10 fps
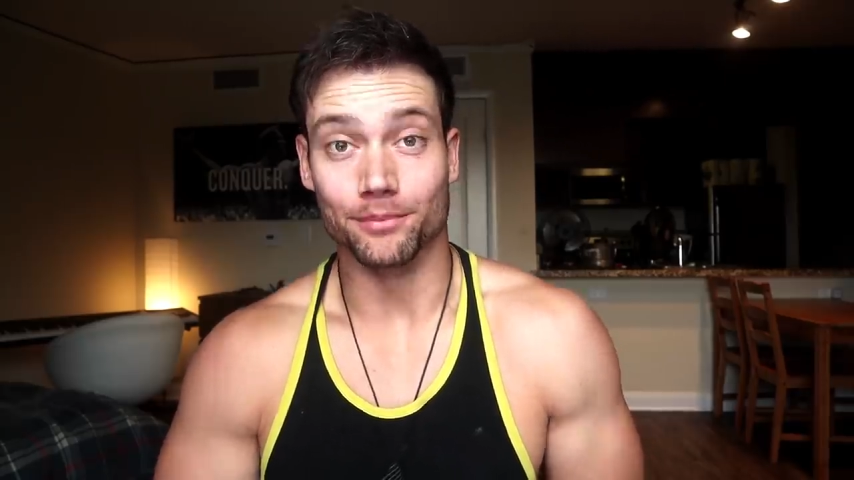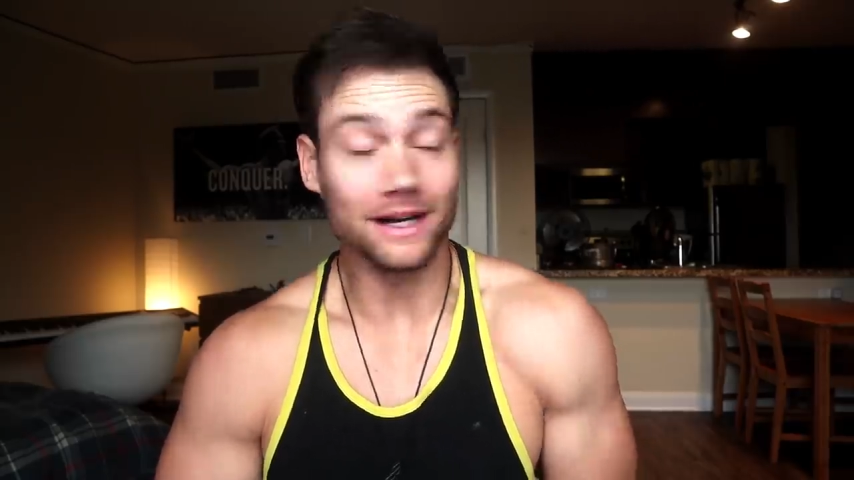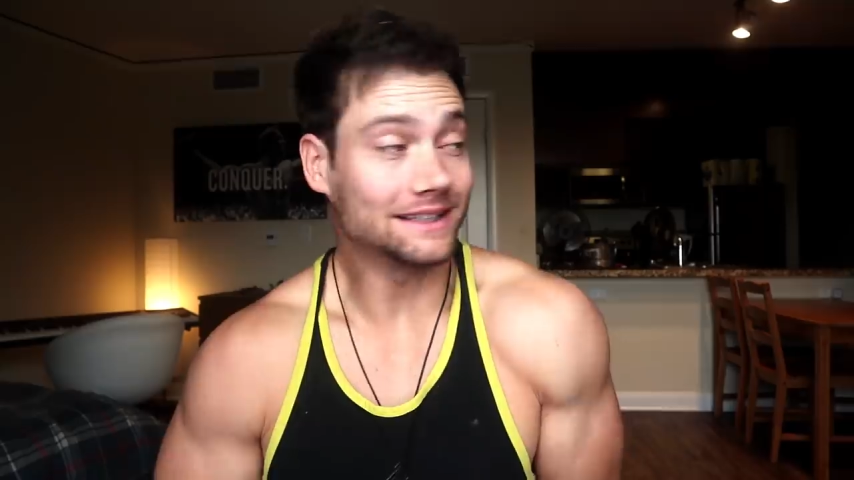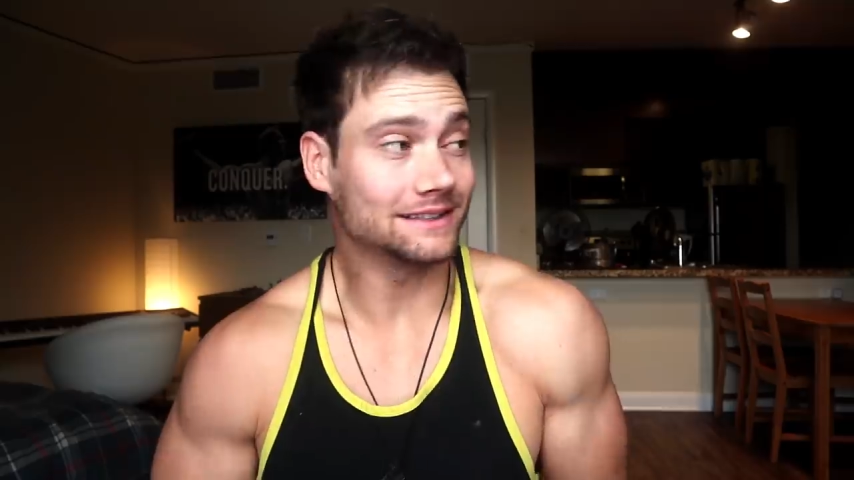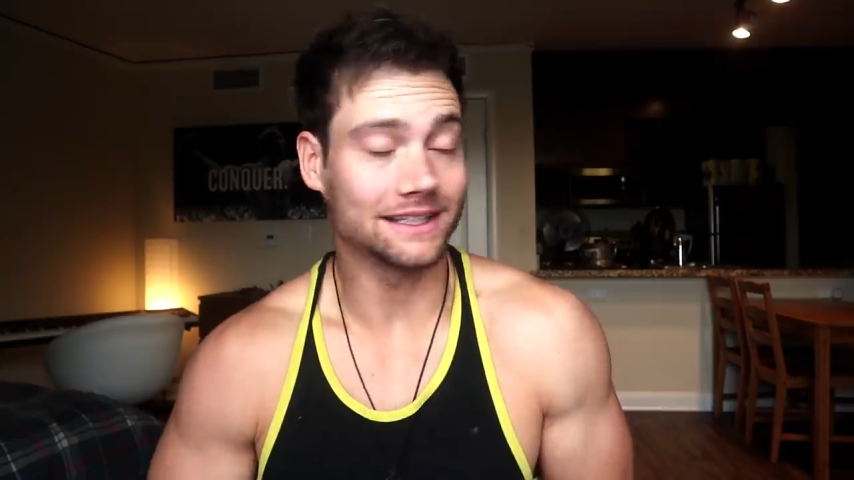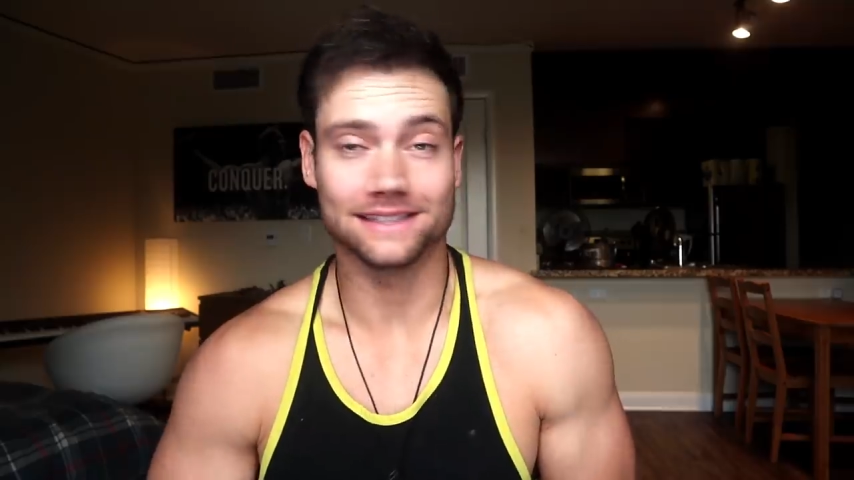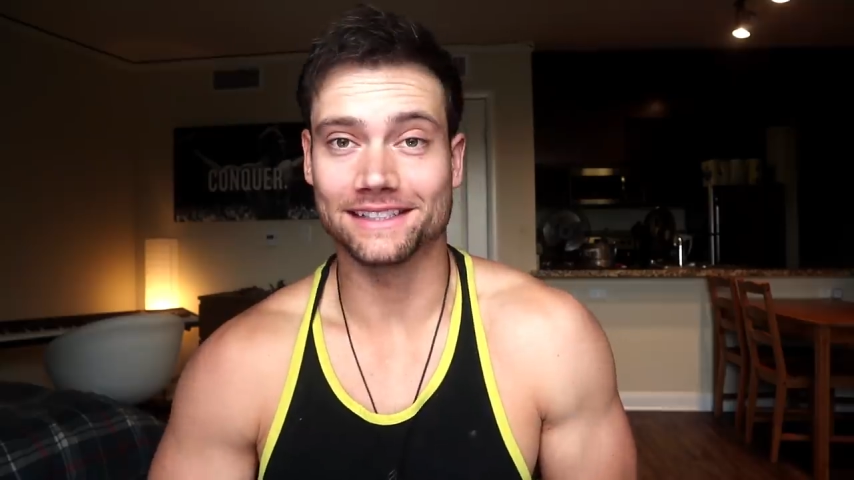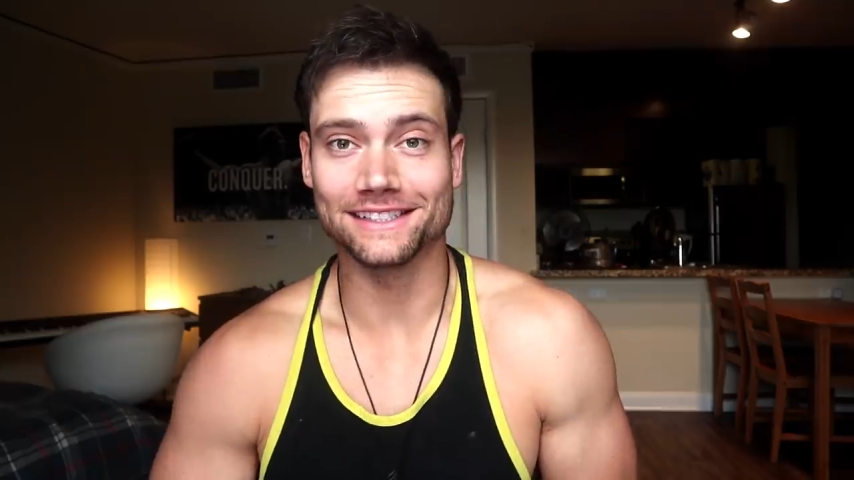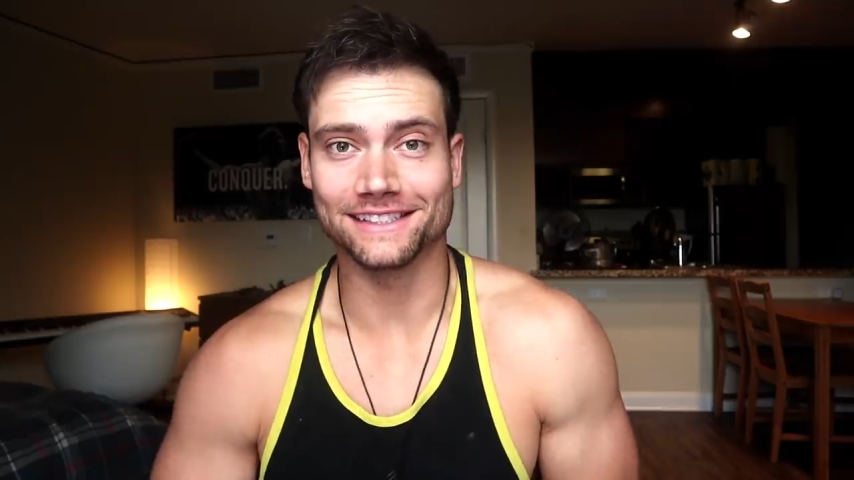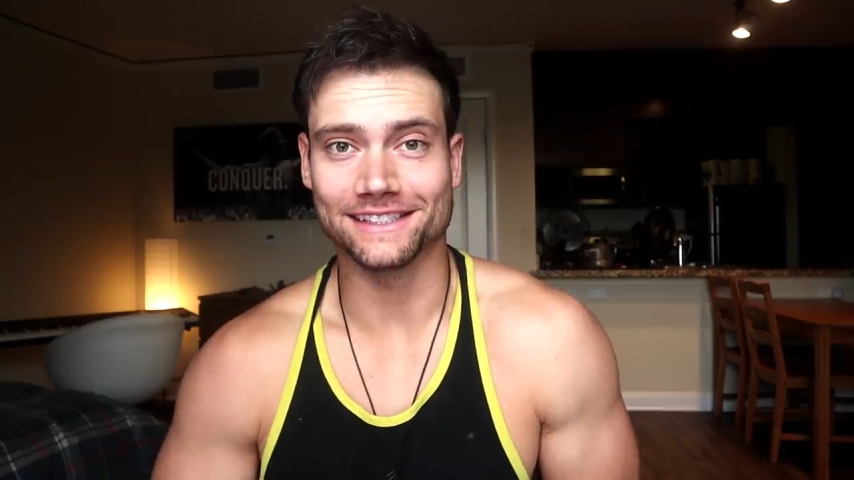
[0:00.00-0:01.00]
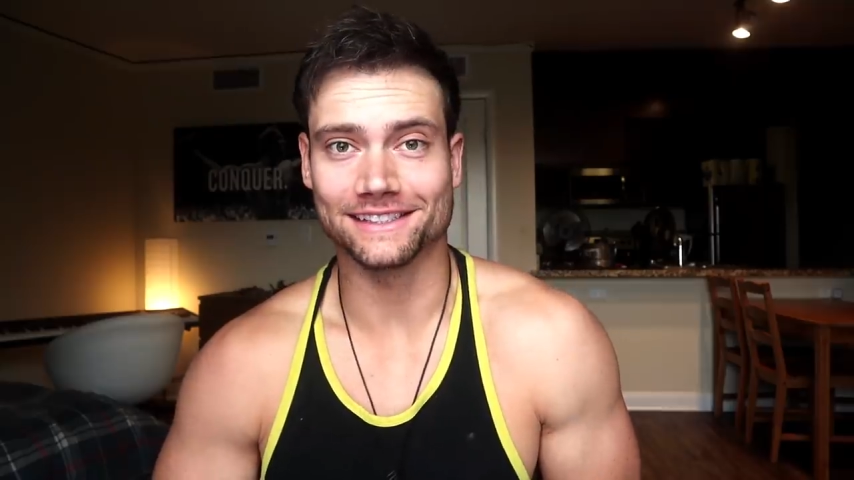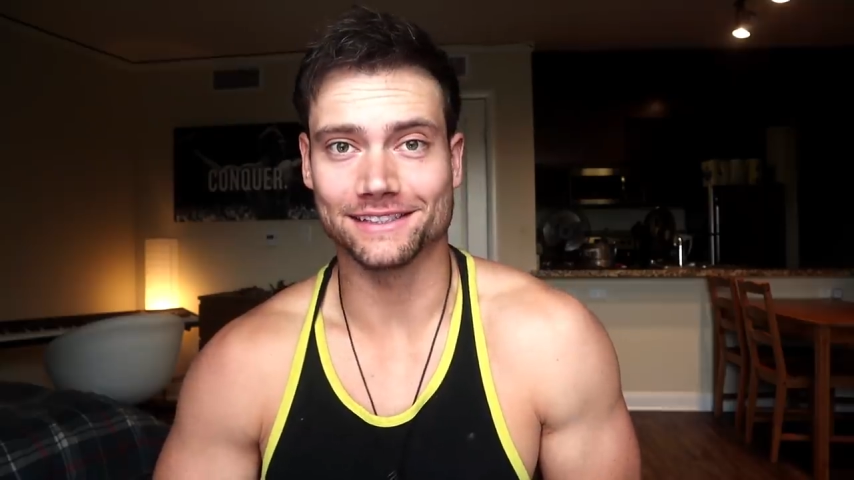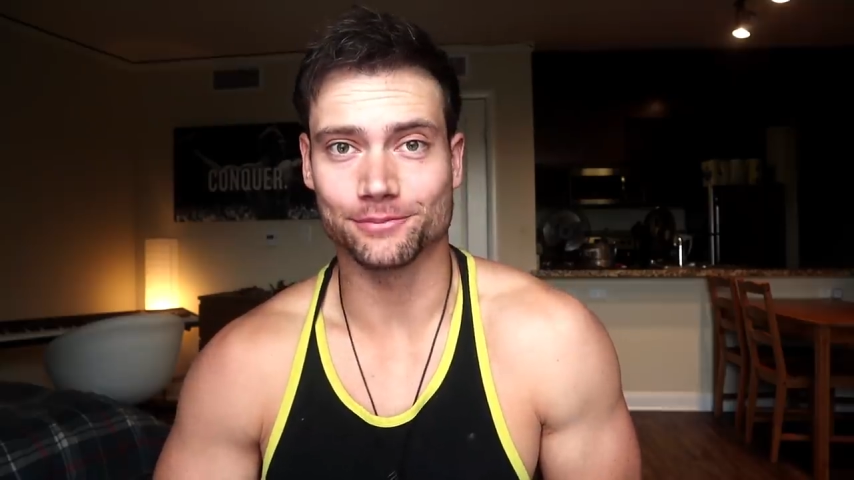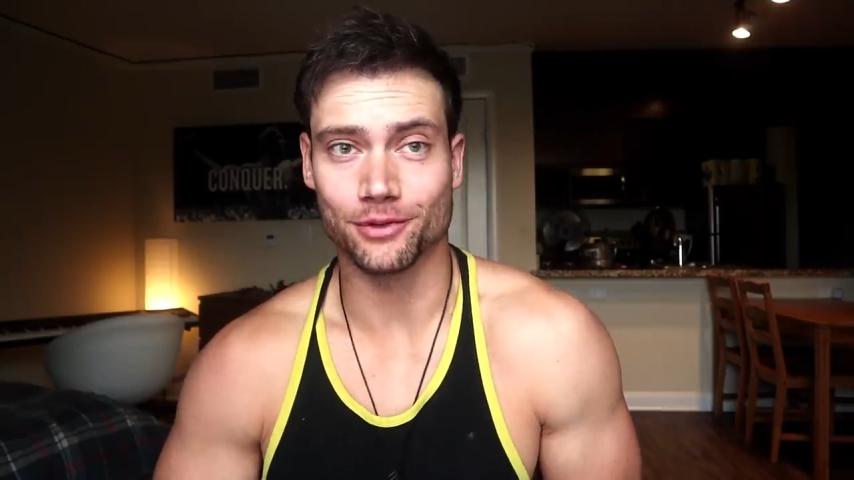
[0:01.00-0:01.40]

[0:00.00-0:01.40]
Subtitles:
but since it's